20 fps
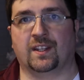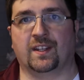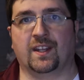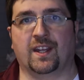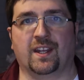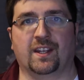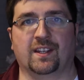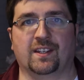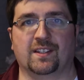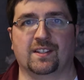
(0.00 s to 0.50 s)

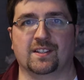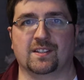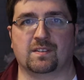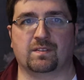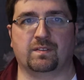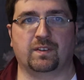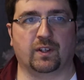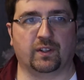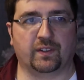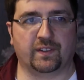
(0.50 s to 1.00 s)
that is
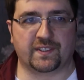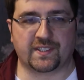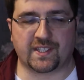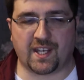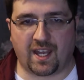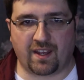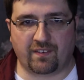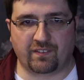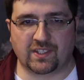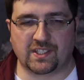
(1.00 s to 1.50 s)
filled with
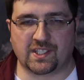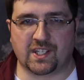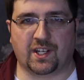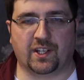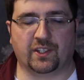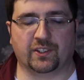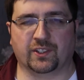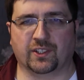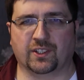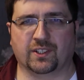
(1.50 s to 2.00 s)
zombies and
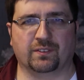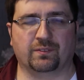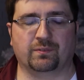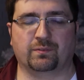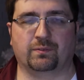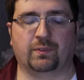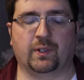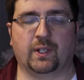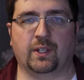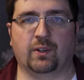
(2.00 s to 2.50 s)
other
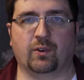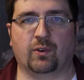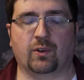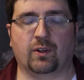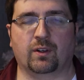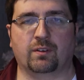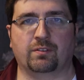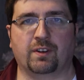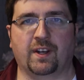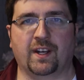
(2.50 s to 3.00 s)
pretty
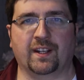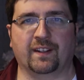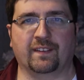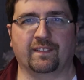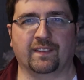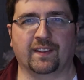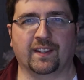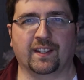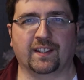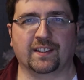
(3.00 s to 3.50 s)

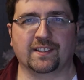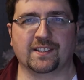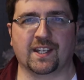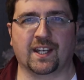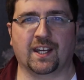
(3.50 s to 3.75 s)
horrifying things,